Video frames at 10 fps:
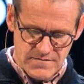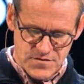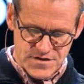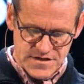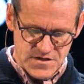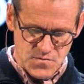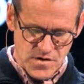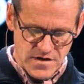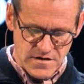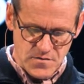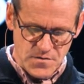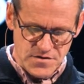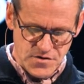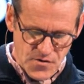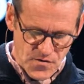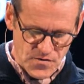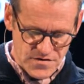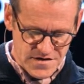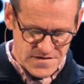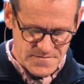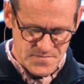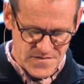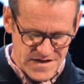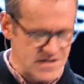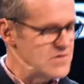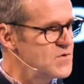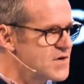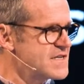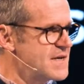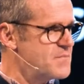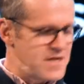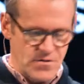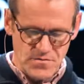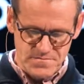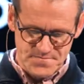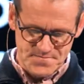Verse 61, the Lord turned and looked at Peter.